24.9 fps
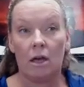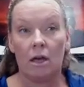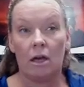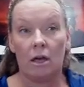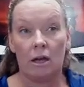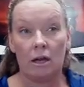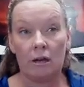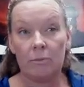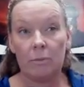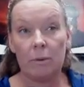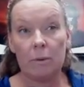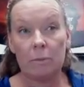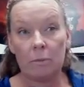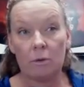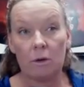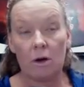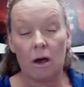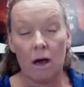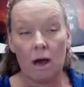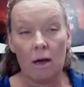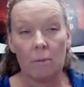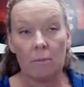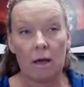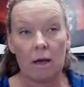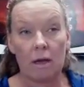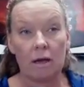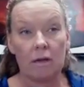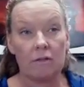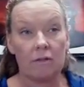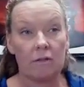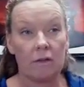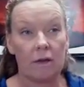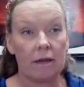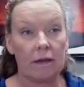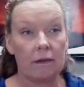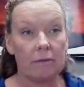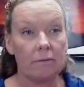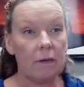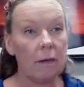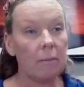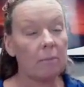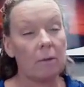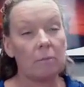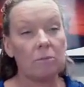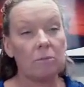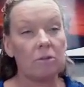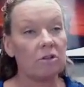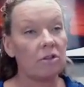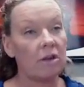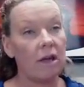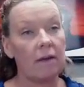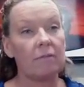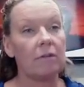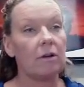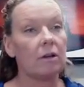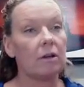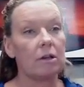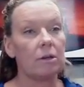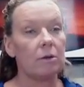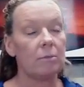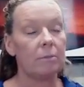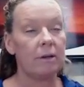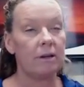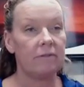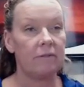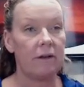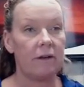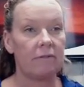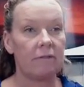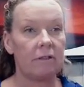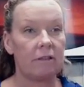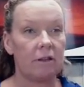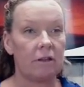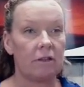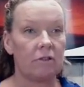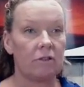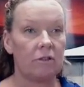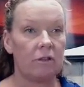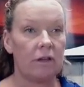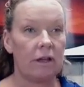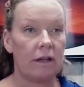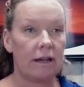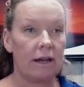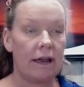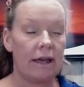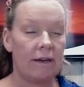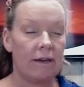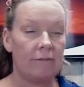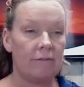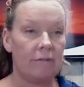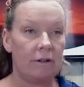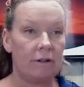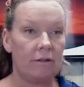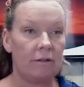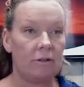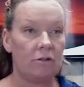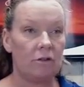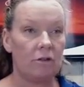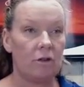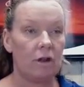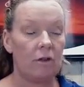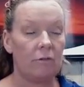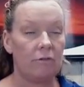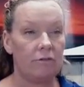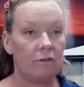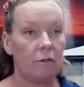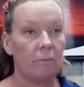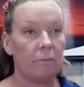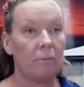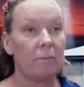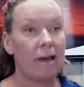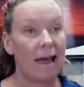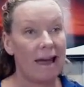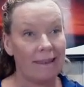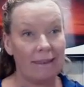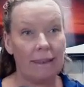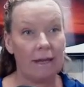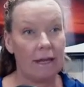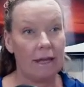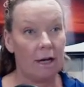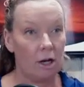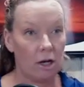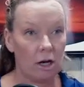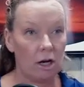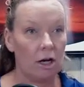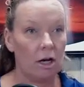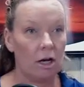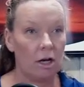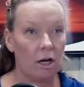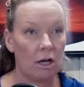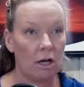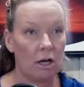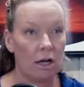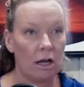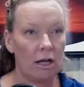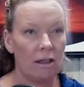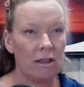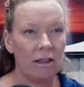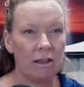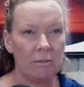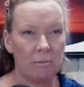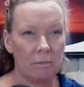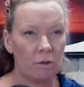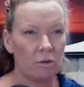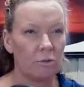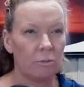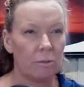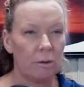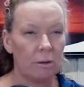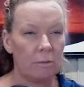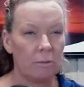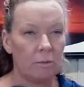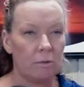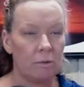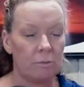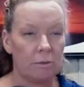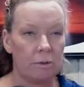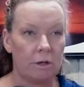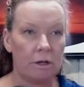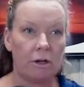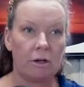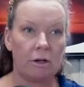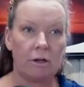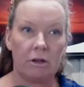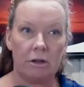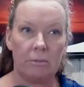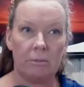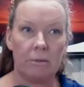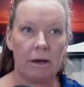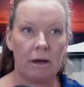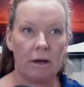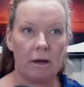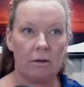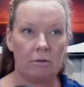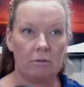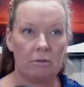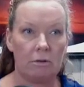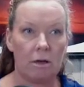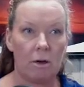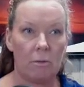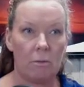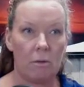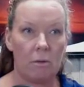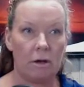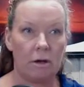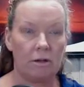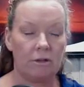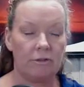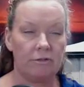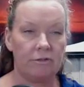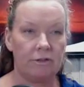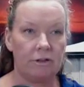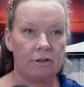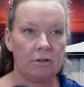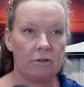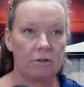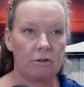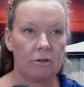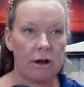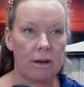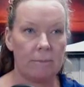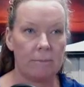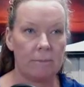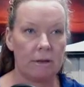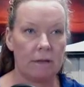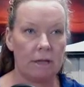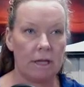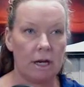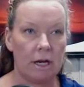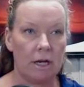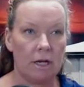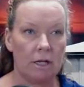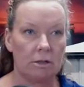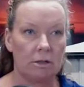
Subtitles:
and if people comment, it's like, yep, I'm just having a little bit of everything so I can have it, so I don't feel bad later. I think most people are pretty good about not wanting to feel crappy later.